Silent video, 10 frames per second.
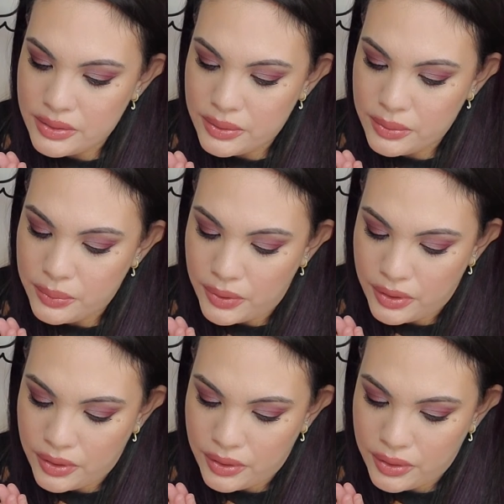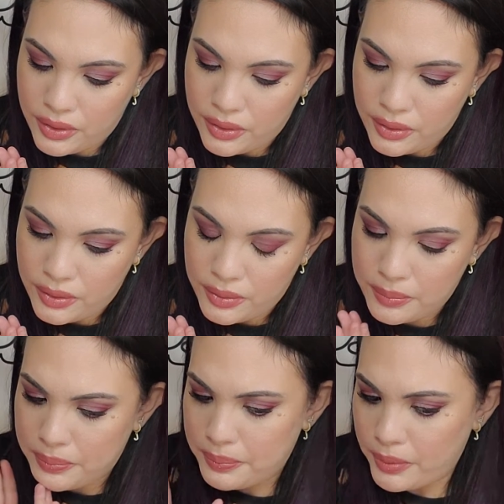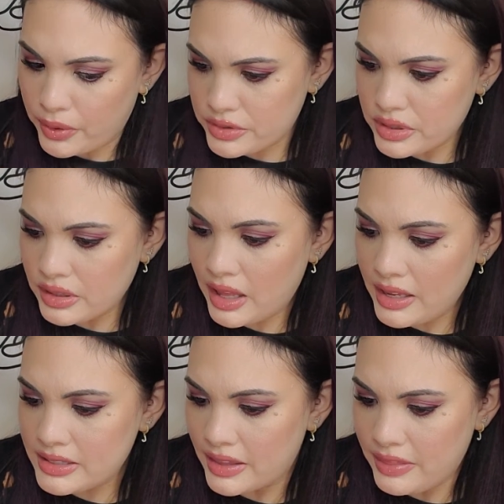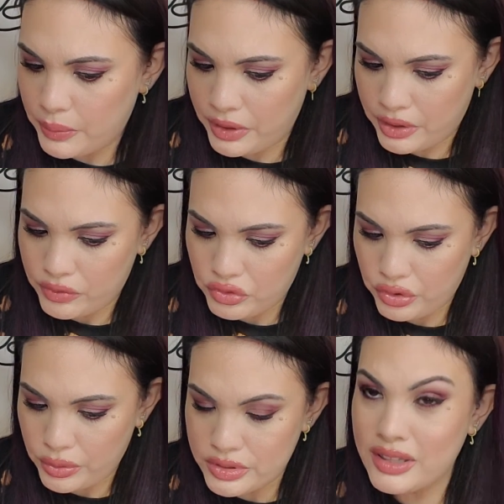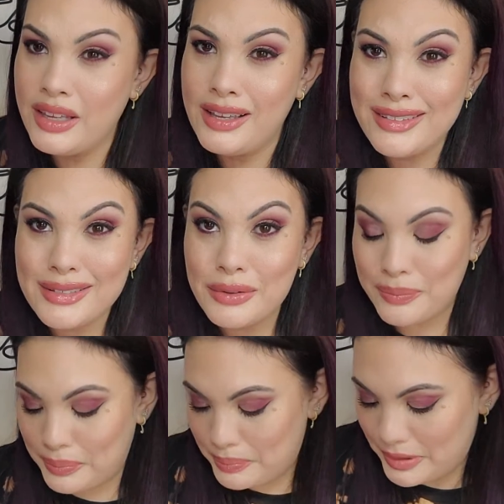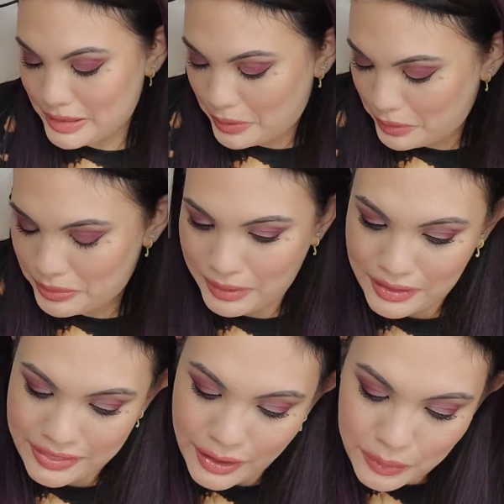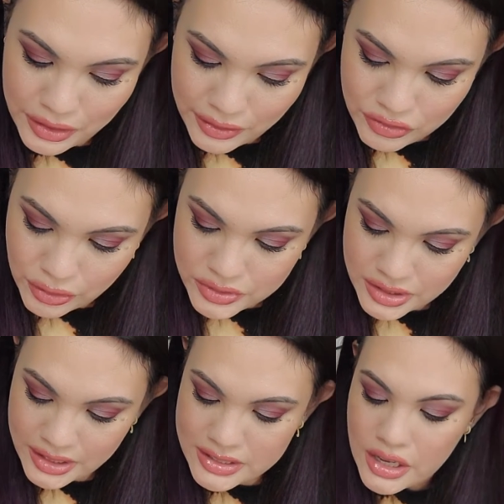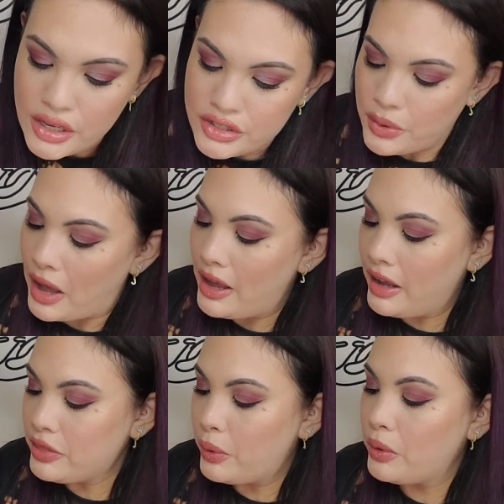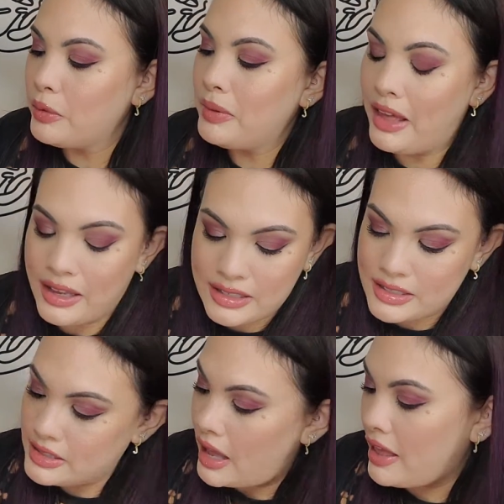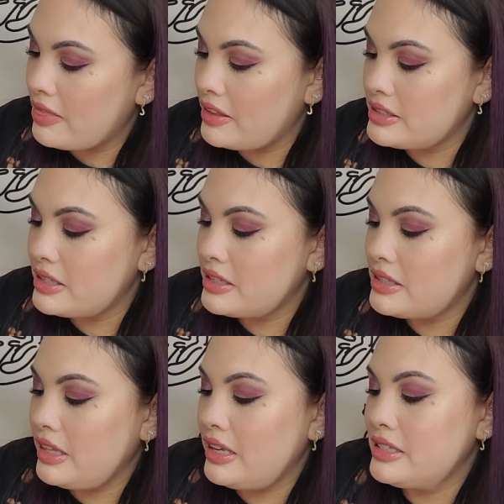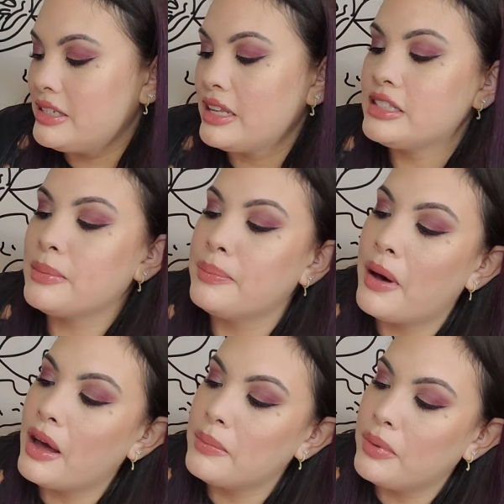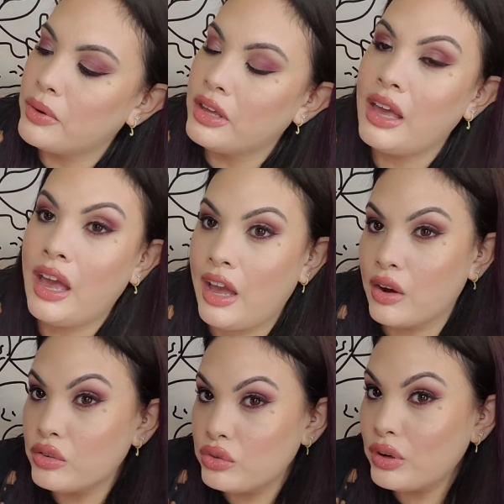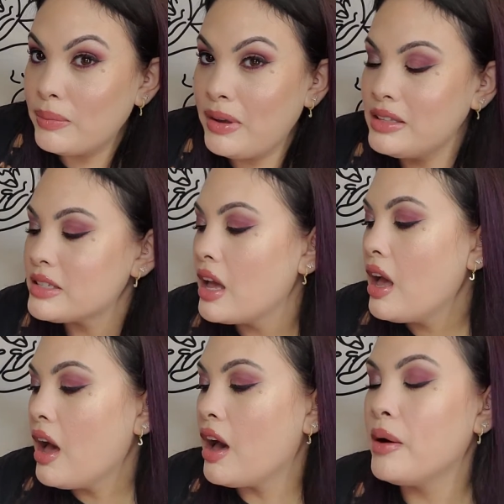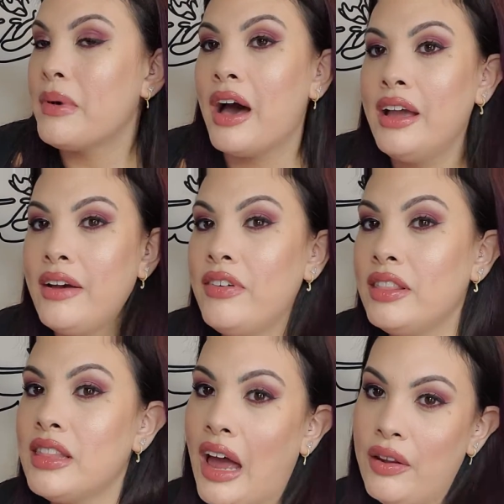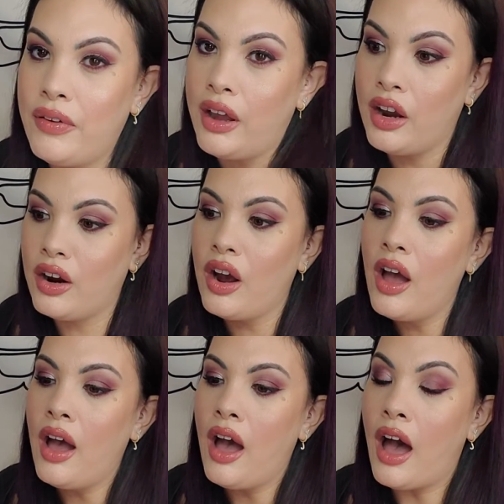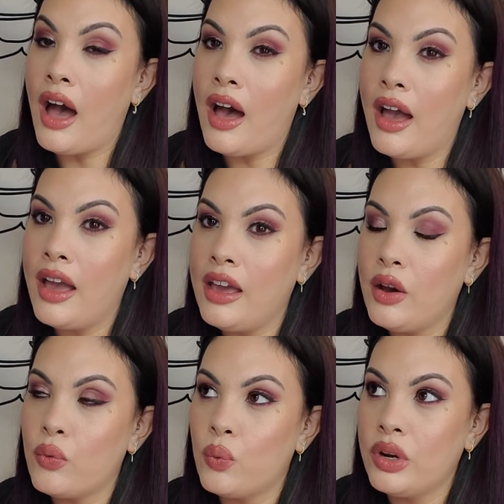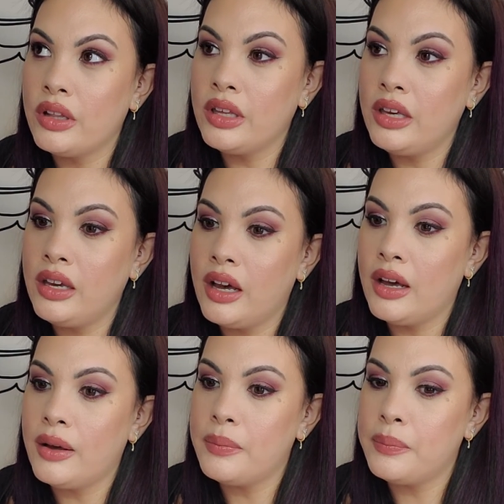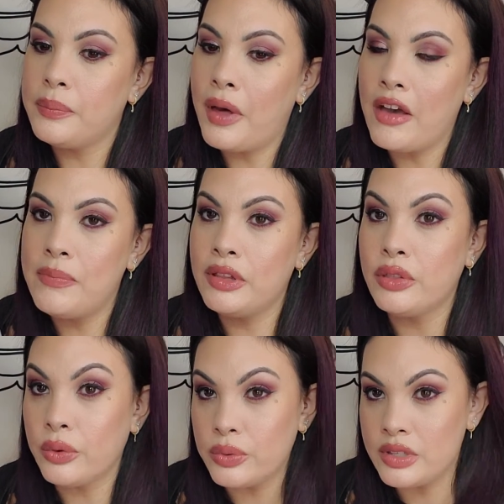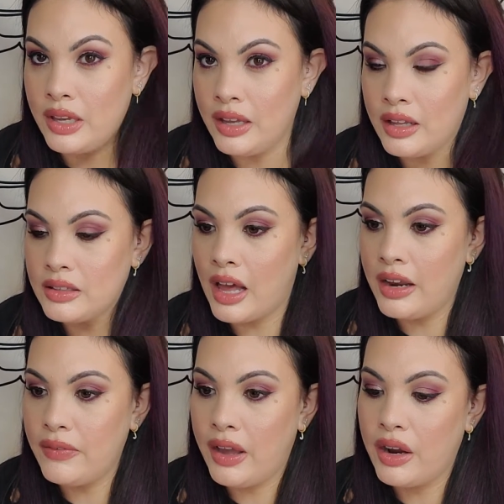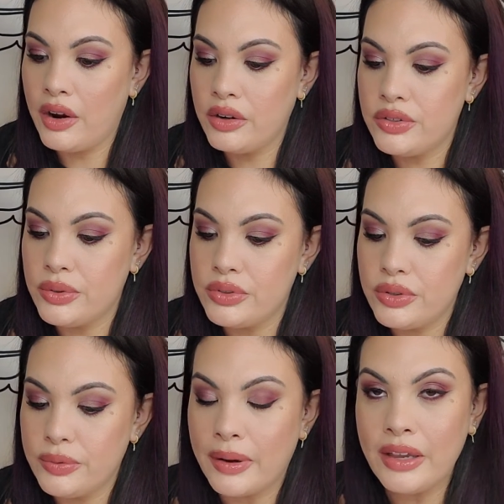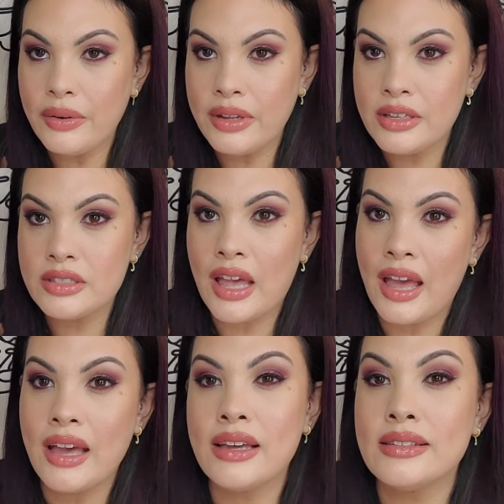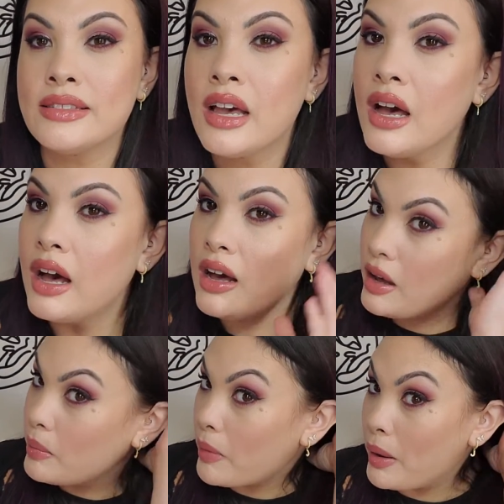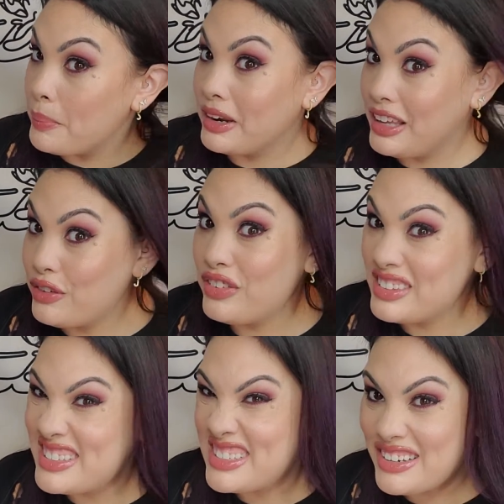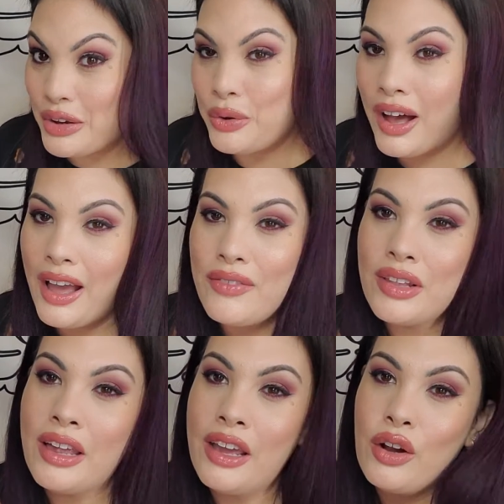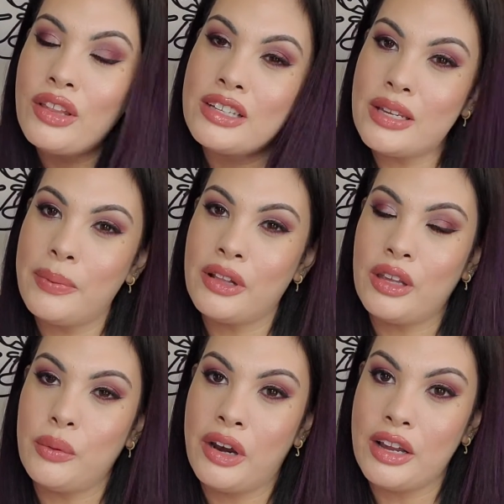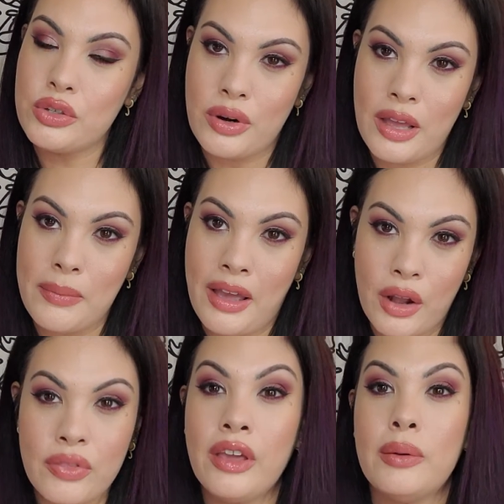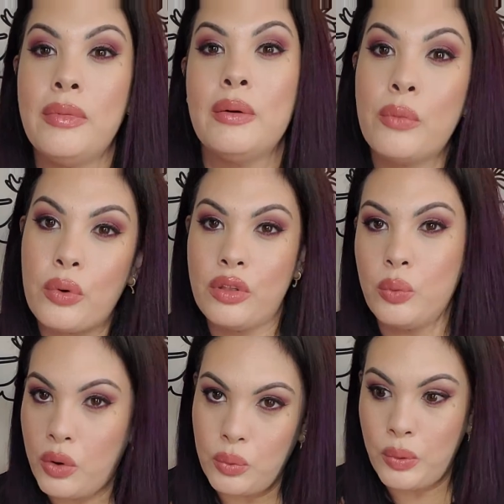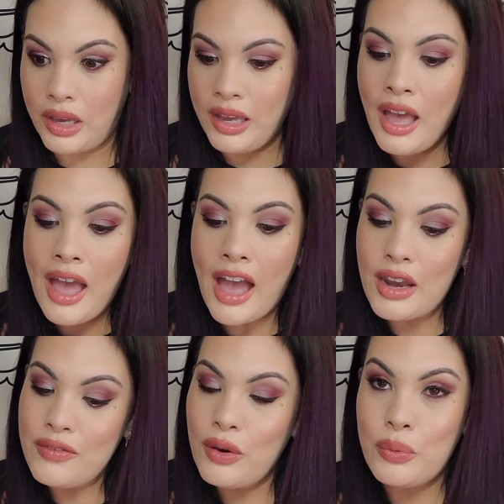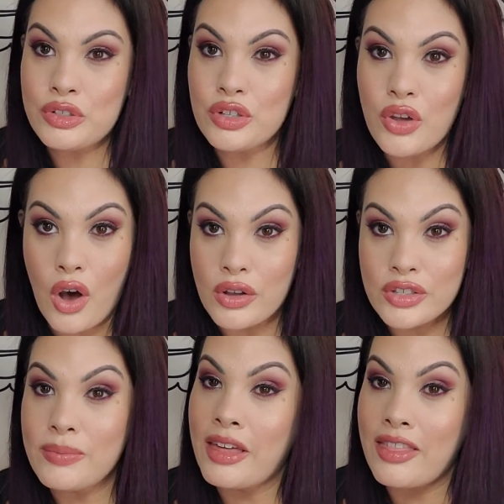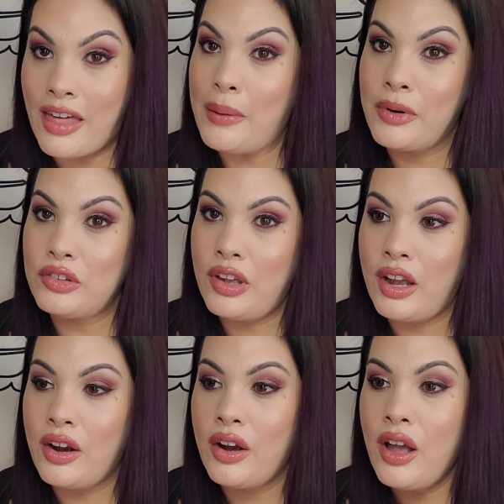were personalized. I think we could have chosen these. Please bear with me. I think we could have chosen these. So I got the Olaplex, and this is the Intense Bond Building Hair Treatment. I have a lot of hair. I really have been losing a lot of hair due to my illness, and but even still I have a lot of hair. Like typically when I donate my hair, they can make more than one wig out of it, which is awesome, like that much hair.